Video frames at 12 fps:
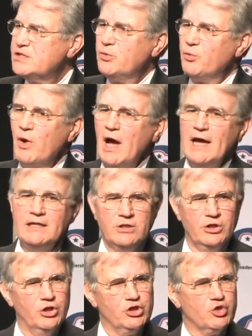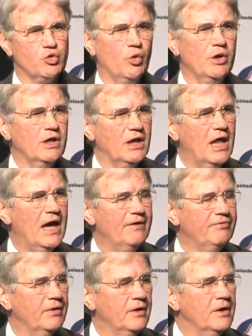Is it right to destroy a
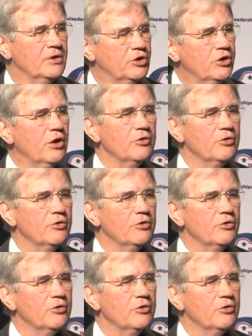life?